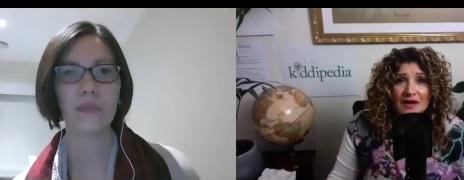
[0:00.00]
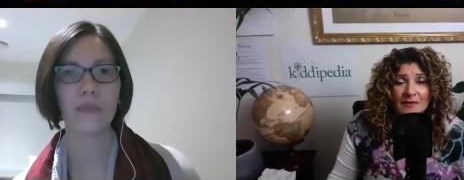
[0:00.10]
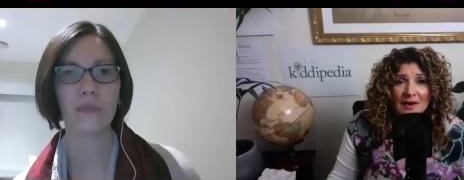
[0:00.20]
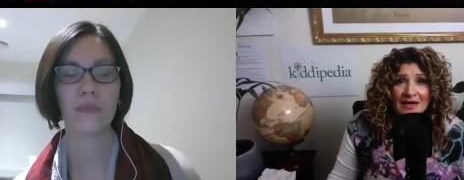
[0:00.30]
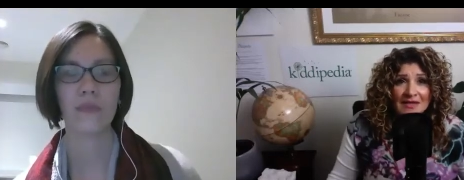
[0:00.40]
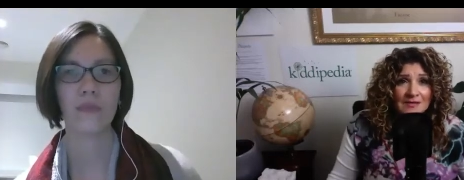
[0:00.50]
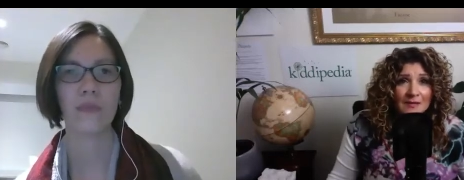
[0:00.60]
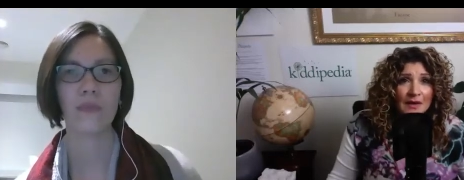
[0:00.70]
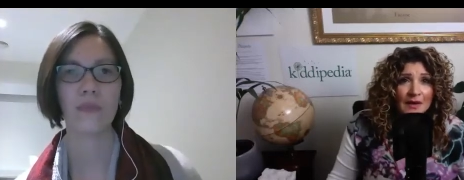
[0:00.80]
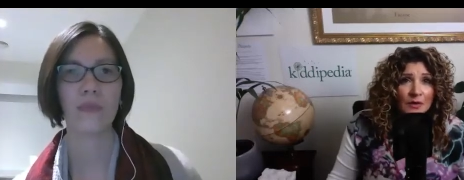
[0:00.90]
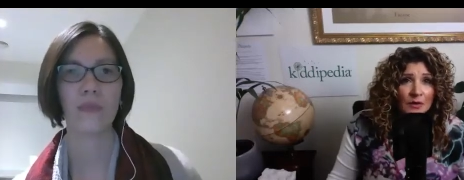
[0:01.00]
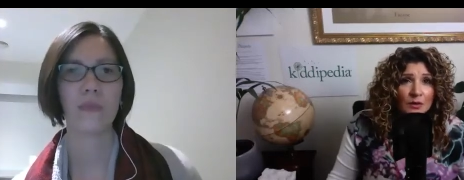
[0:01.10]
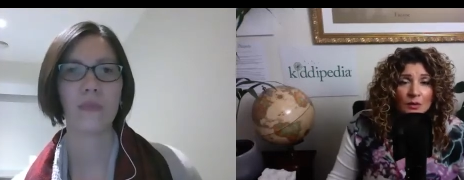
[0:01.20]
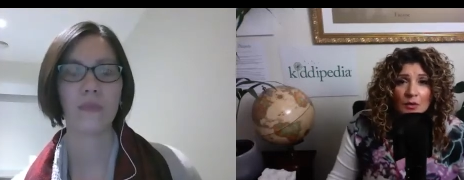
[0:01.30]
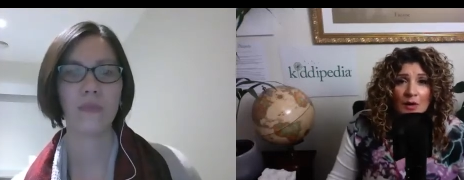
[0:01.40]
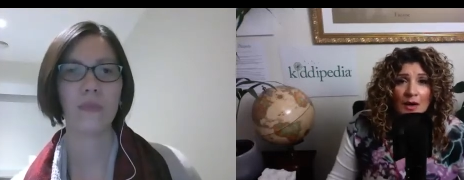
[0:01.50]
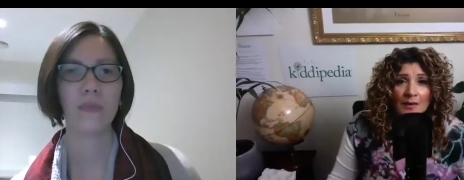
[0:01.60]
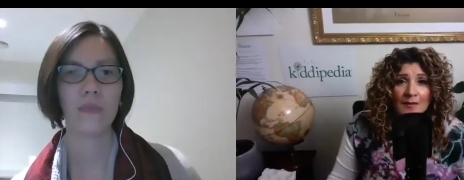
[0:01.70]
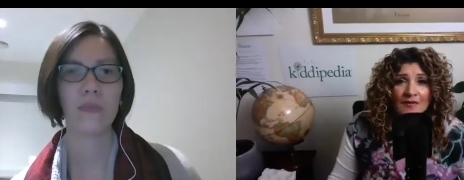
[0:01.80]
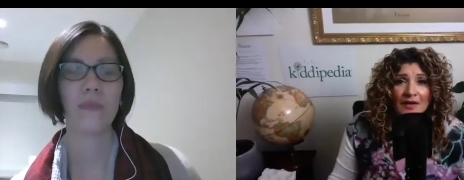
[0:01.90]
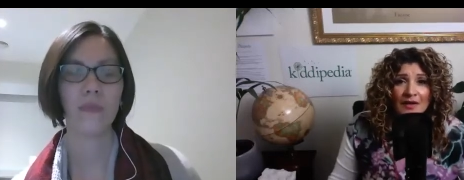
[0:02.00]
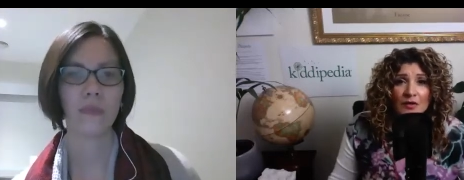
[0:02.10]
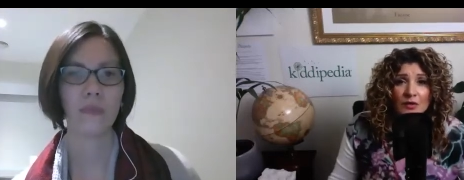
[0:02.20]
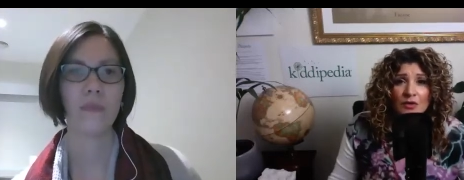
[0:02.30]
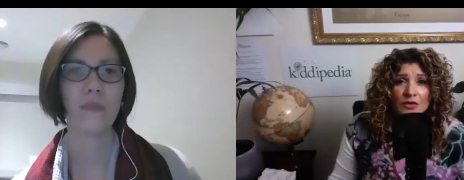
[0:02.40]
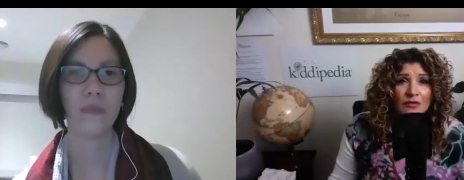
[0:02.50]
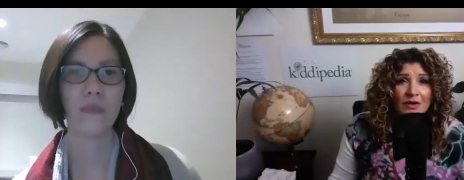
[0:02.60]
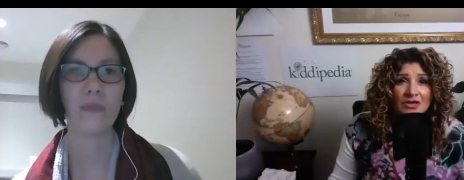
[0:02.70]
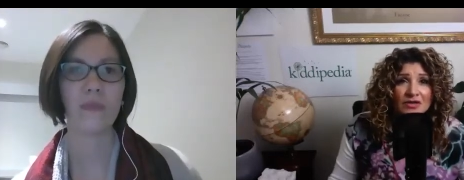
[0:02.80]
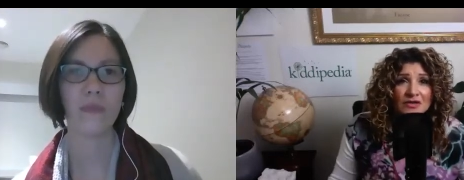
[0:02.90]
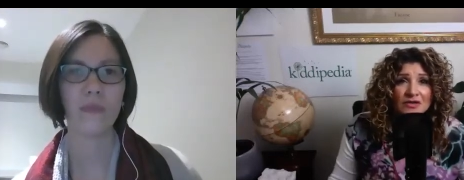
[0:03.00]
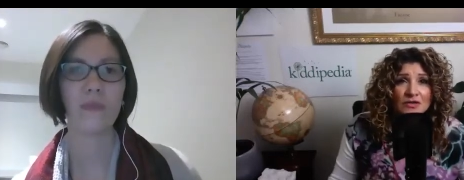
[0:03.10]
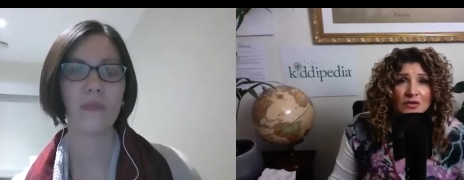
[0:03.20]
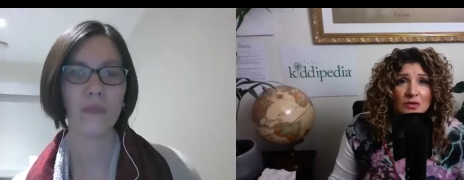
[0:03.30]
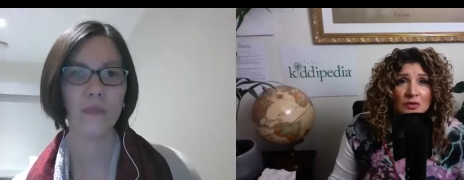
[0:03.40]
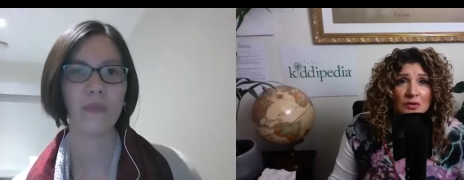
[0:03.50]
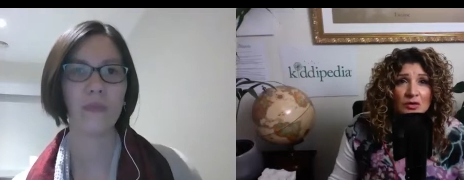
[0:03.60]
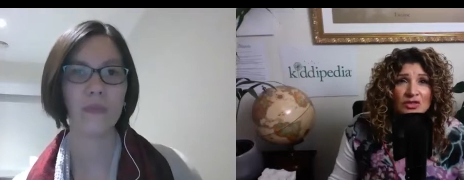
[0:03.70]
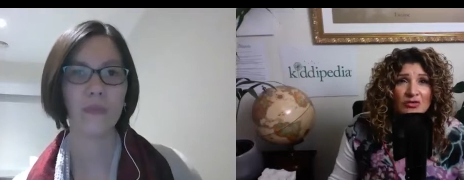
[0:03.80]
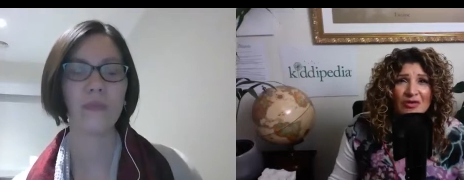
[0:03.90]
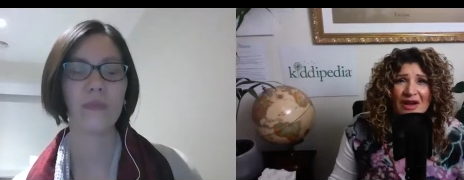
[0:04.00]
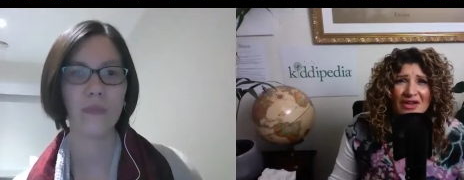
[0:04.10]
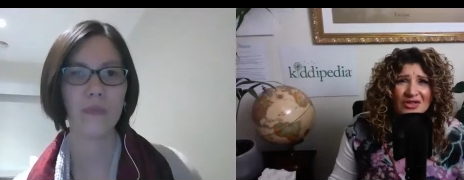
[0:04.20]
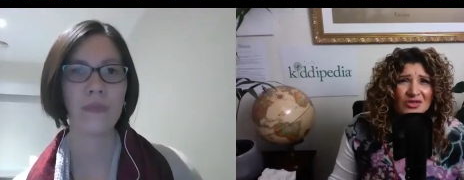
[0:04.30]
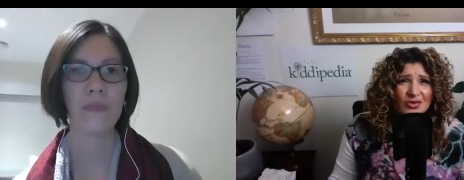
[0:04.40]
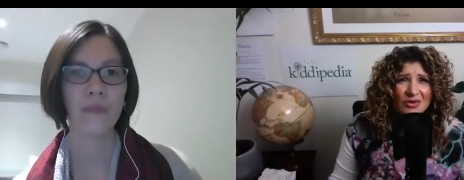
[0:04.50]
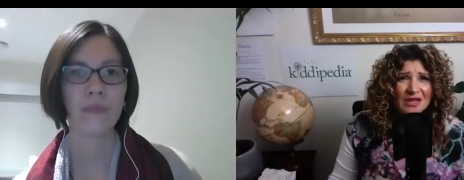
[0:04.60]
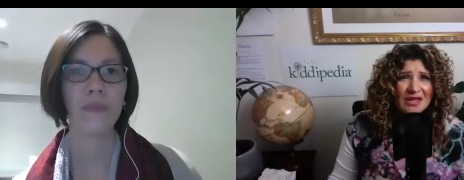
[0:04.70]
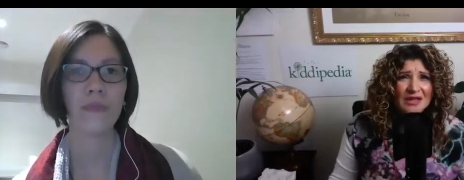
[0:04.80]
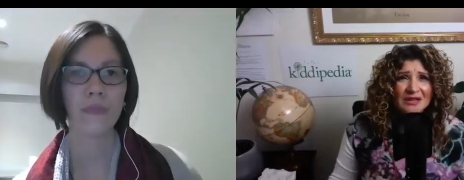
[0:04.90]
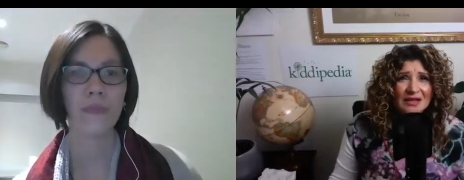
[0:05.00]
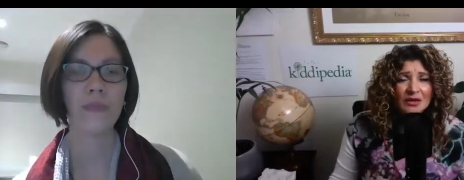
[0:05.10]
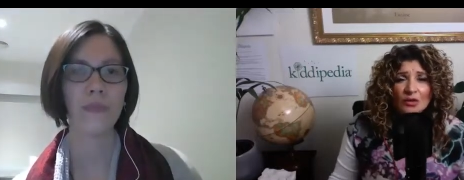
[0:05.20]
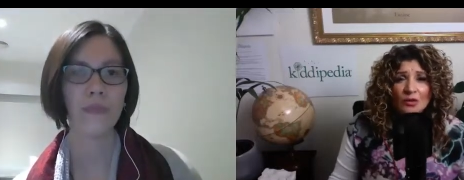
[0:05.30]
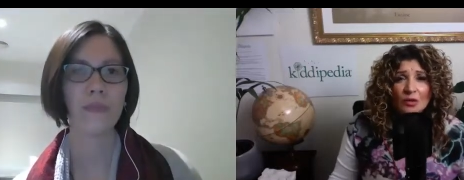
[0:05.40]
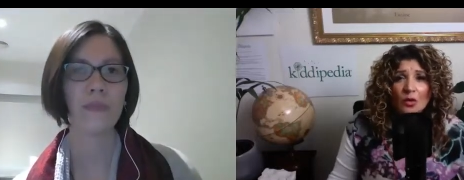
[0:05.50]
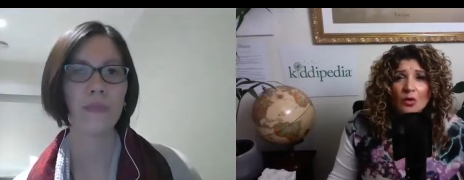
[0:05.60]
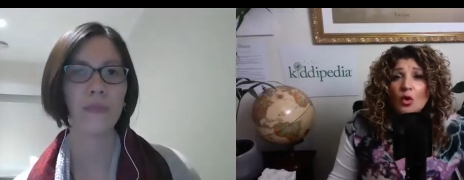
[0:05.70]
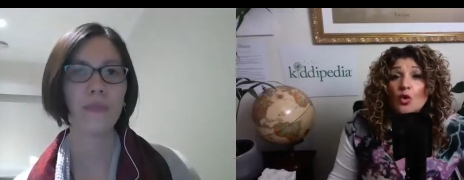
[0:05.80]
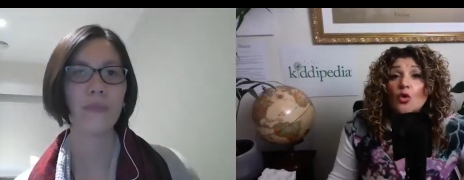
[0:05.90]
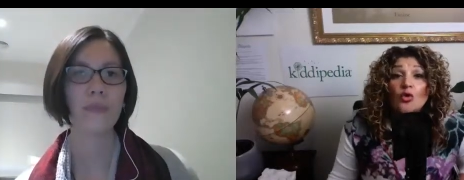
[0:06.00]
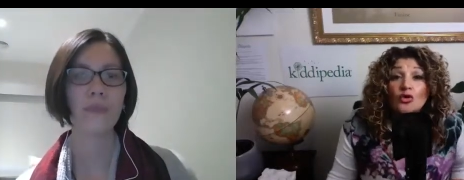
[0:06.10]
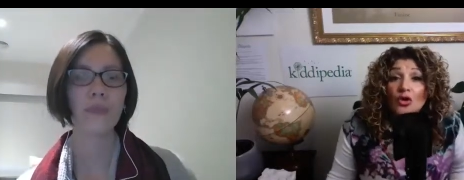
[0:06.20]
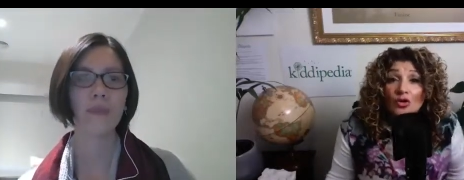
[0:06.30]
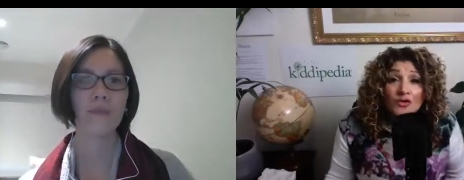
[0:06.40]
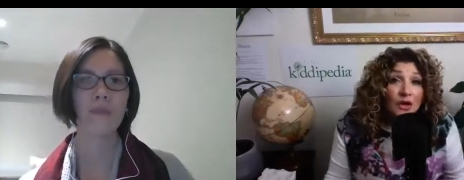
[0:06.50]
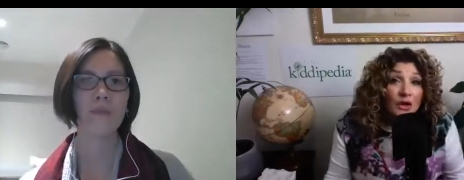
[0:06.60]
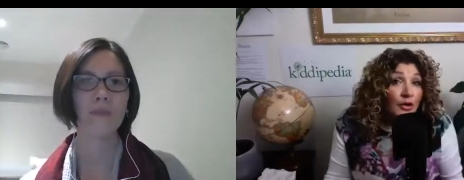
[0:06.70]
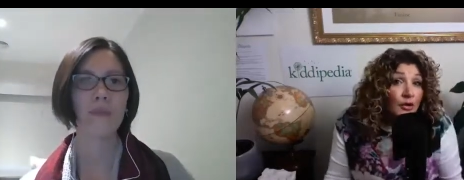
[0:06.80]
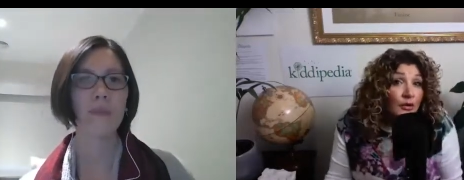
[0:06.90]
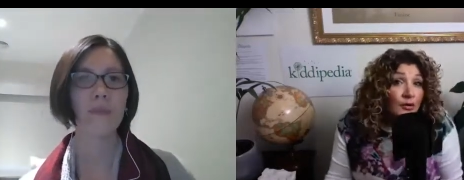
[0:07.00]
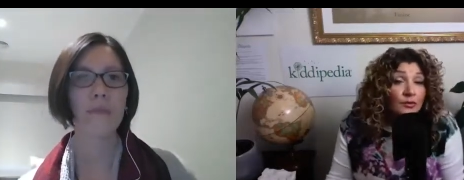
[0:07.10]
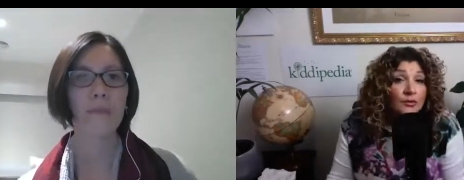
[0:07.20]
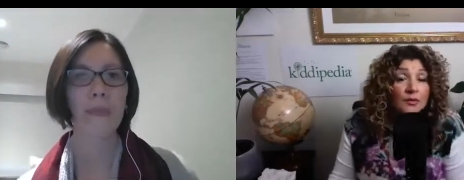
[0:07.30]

Speaker 1: um, asthma or um, that can cause rashes or allergic reactions or anything like that at all, or, or, or not? I don't know.